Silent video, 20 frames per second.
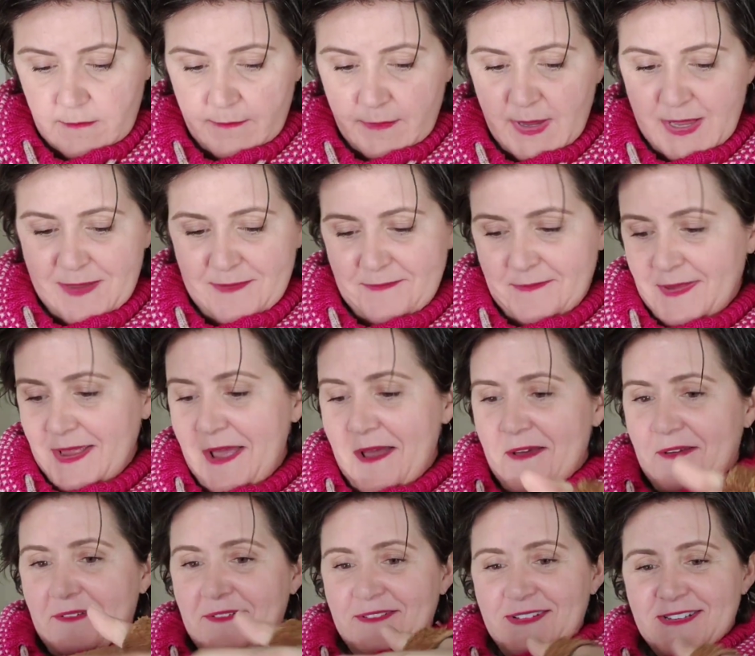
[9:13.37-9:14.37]
But yeah,
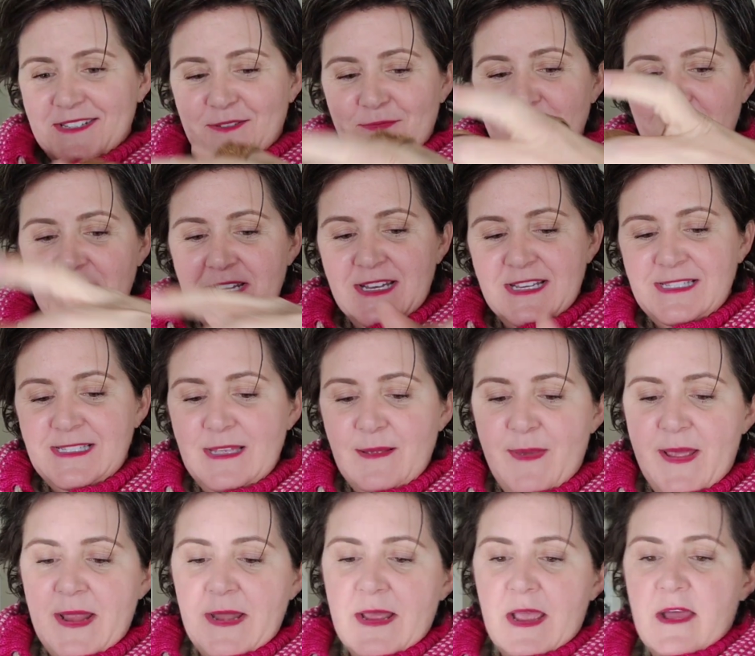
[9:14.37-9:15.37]
it's really nicely
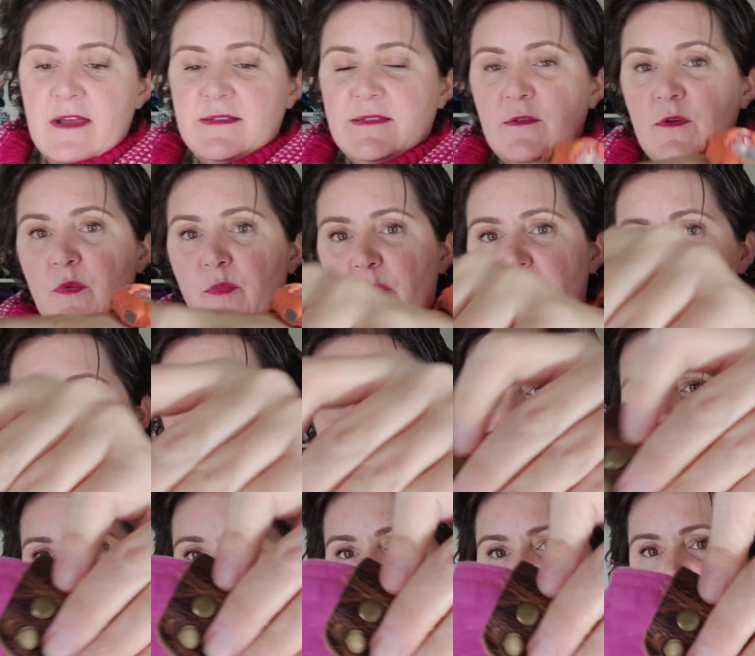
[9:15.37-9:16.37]
made. It has little brass
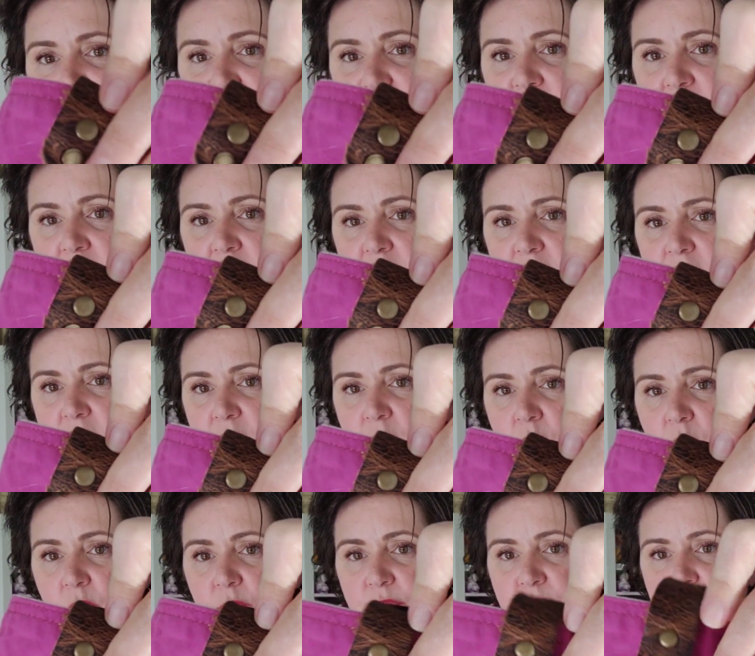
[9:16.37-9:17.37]
rivets to
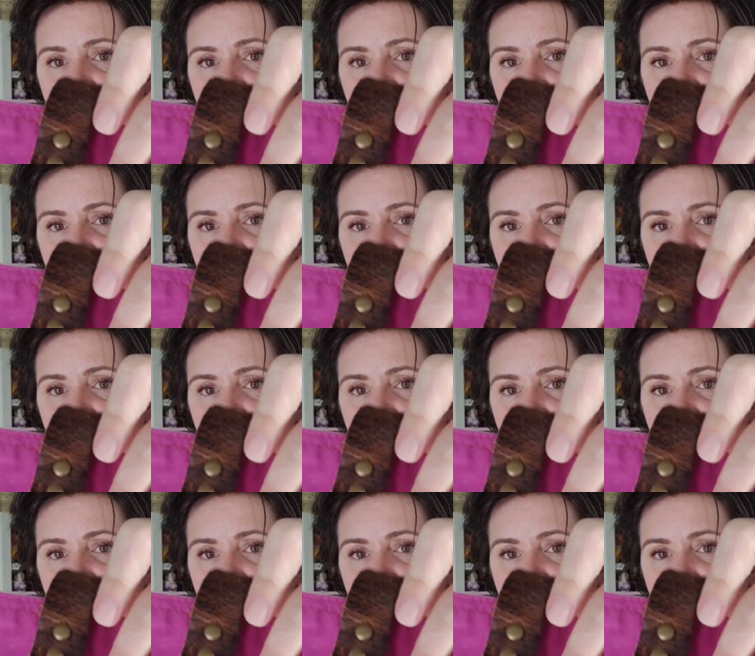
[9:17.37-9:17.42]
hold